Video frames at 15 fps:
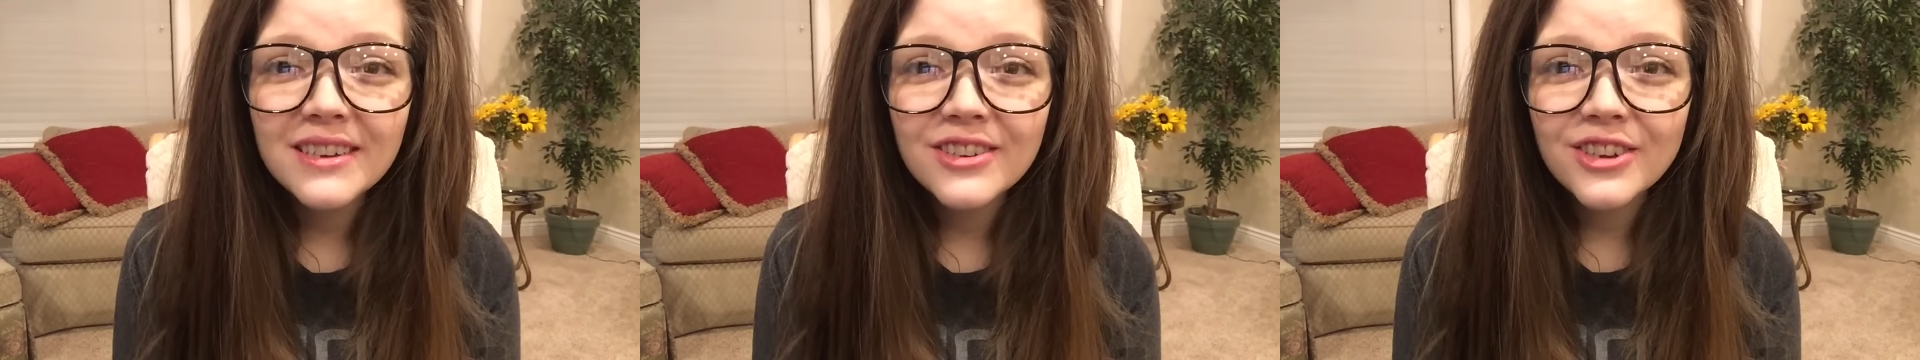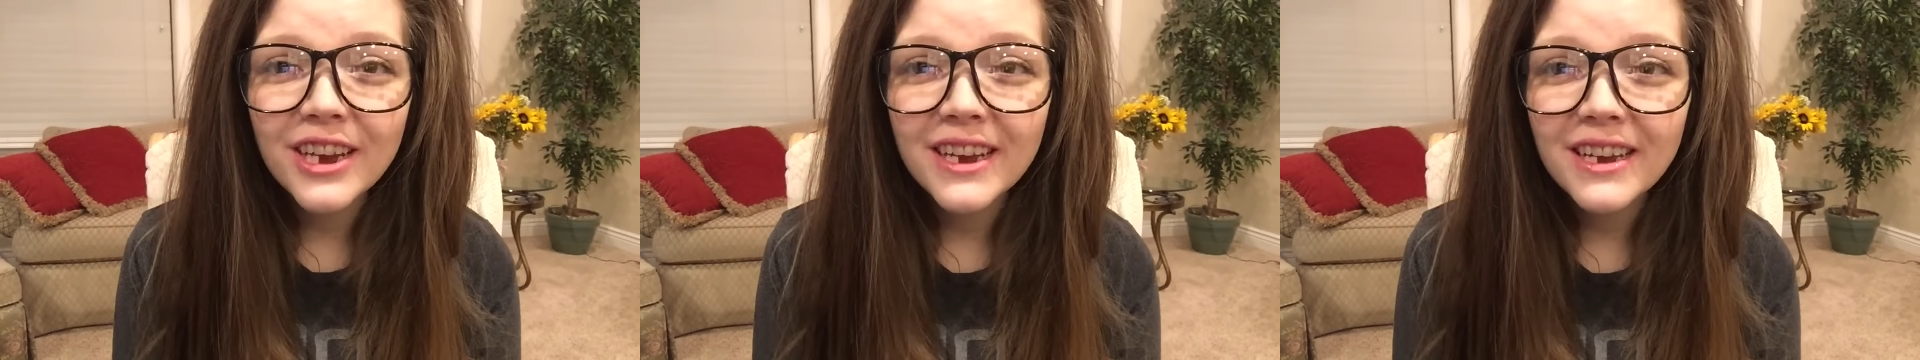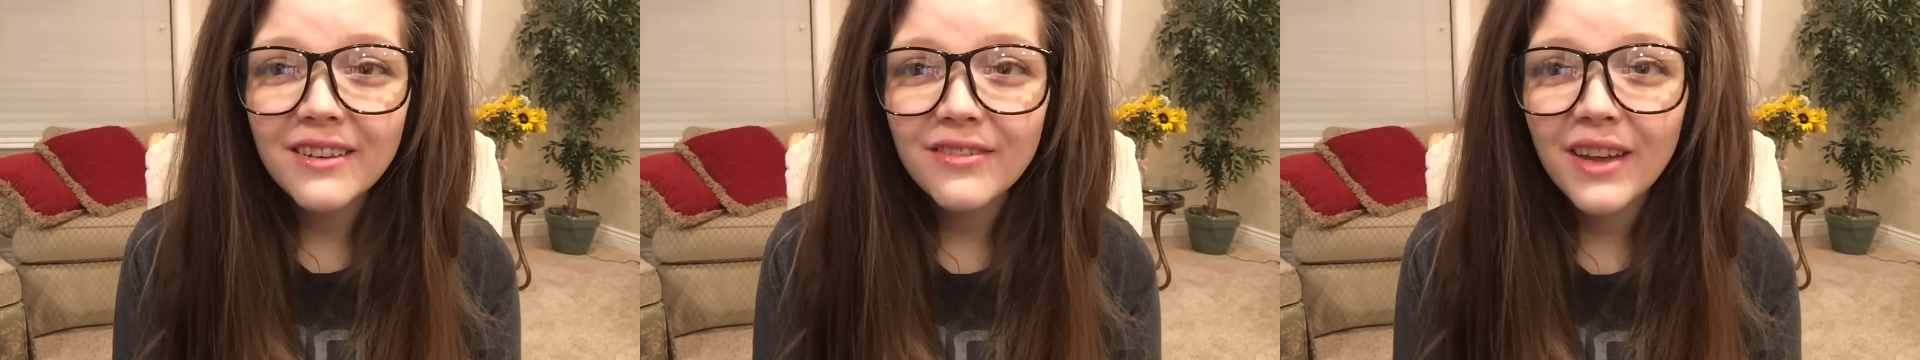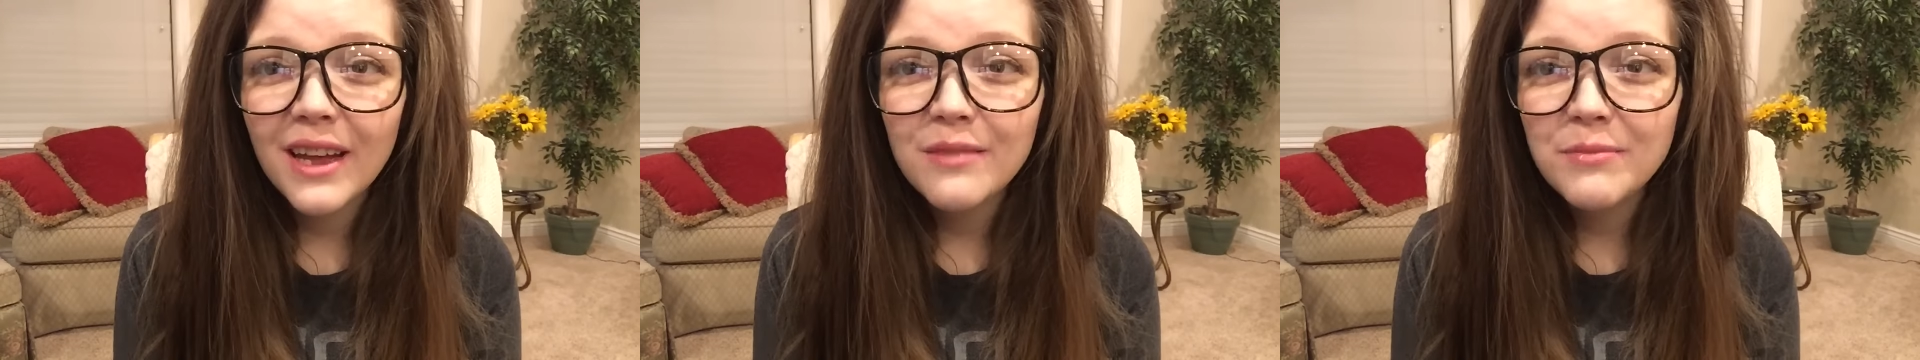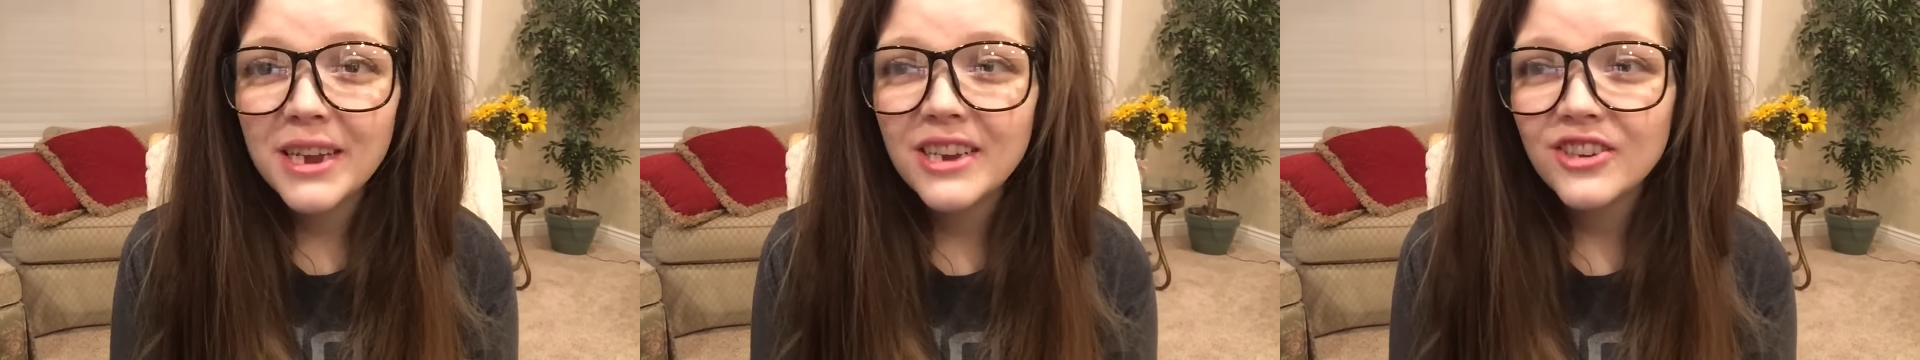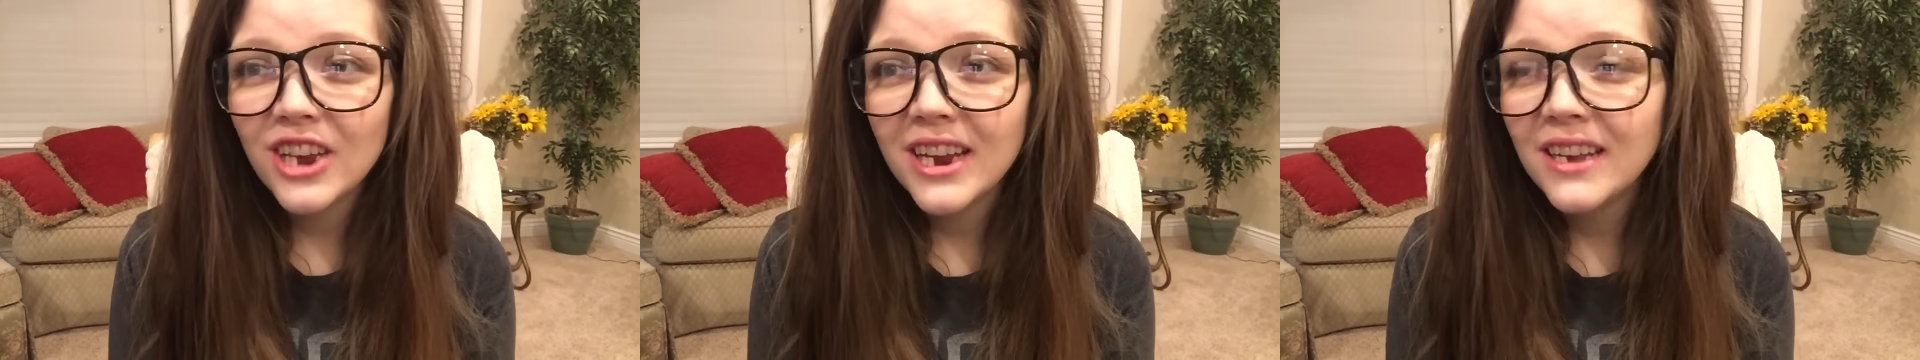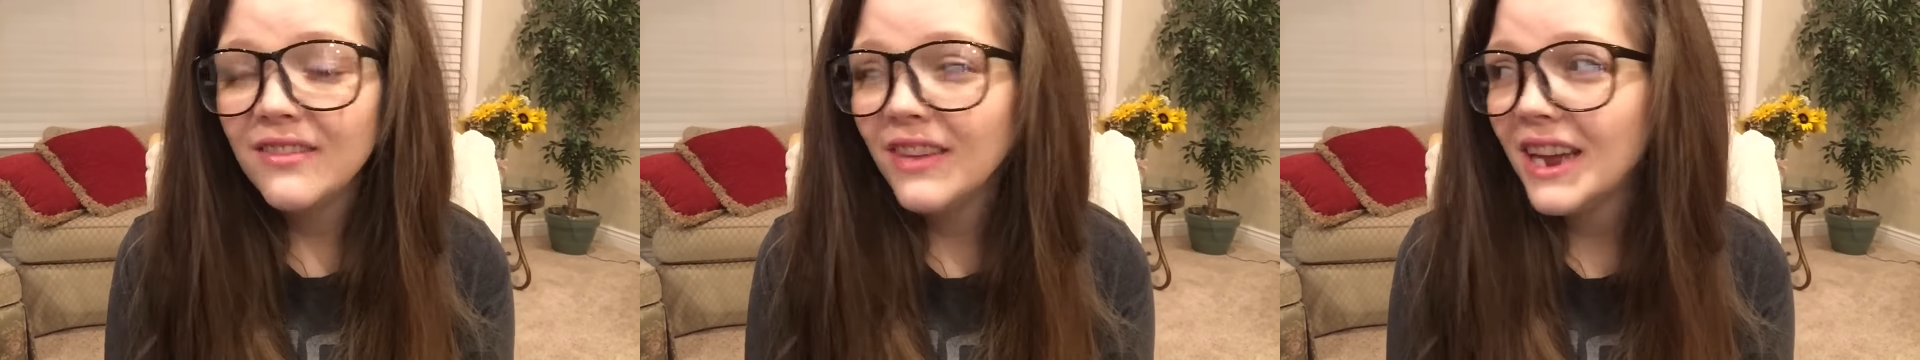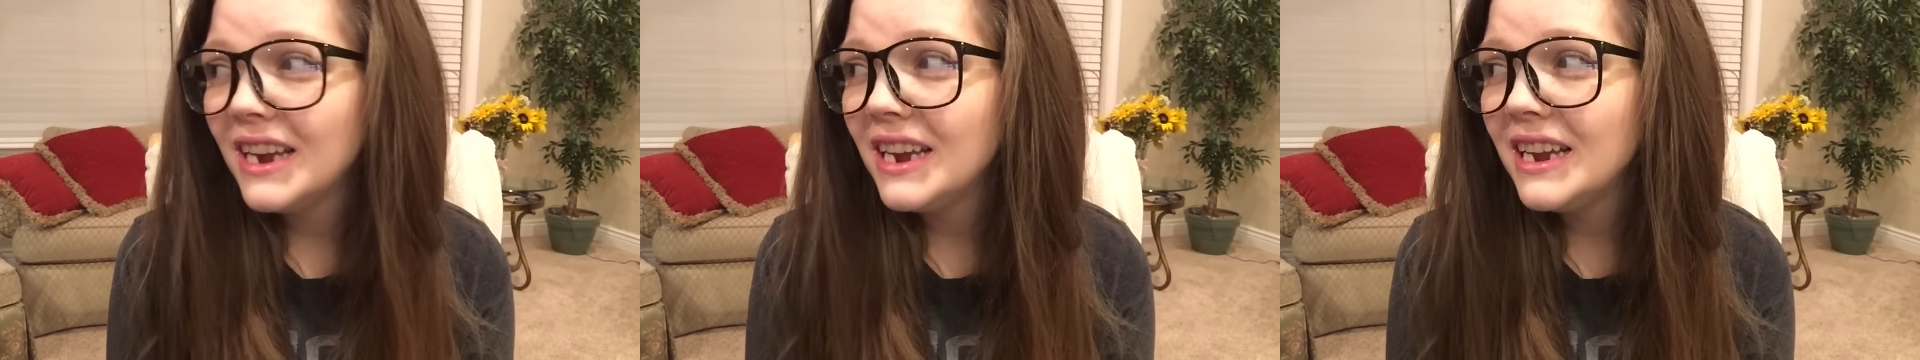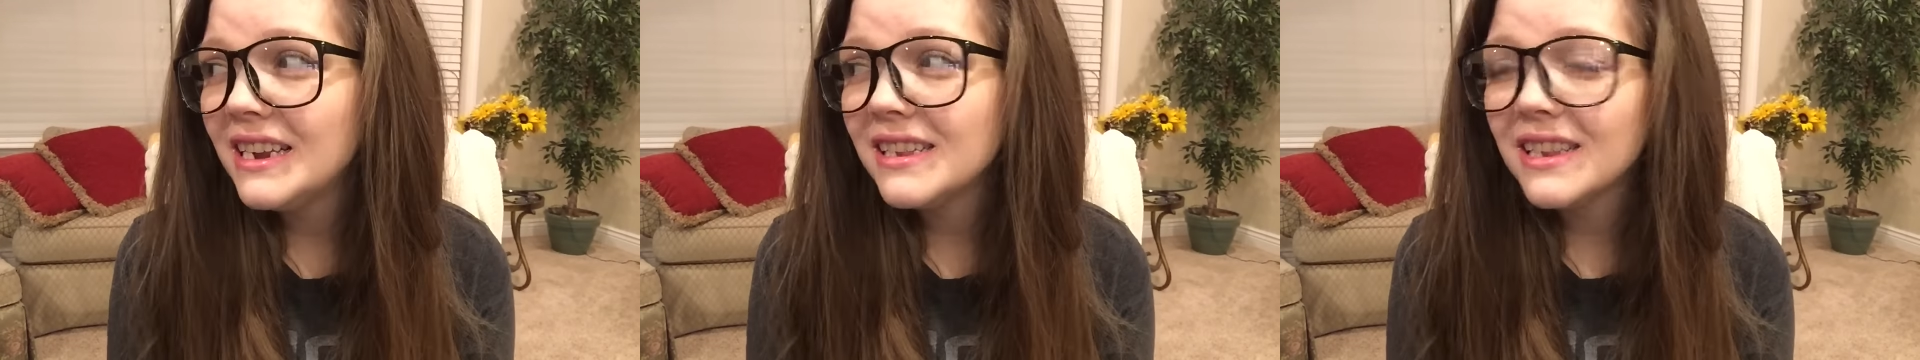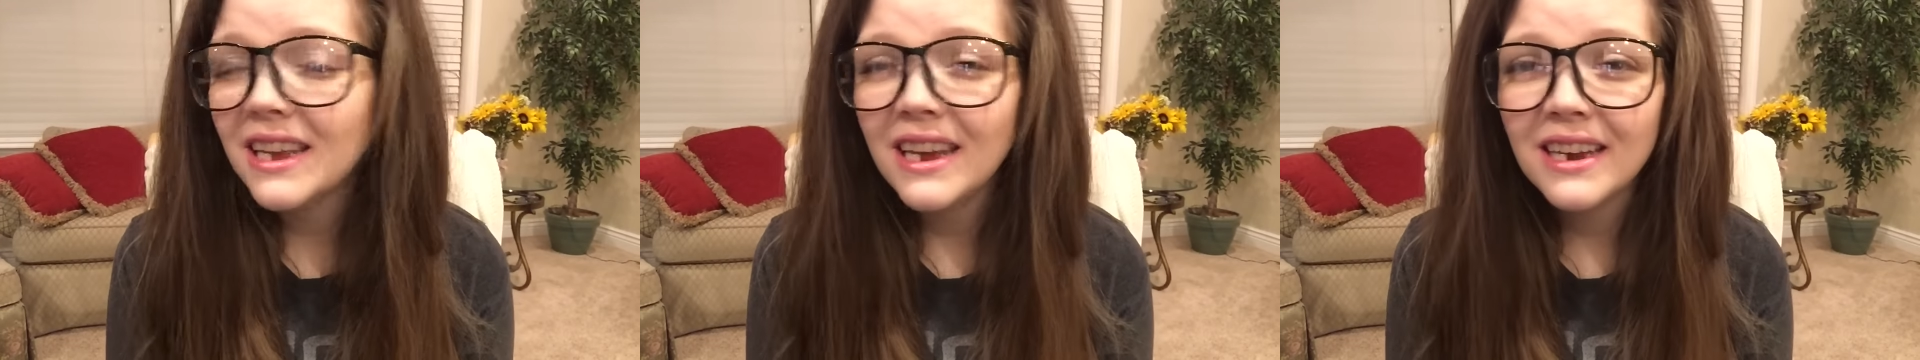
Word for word: Shani family, Shani fannies,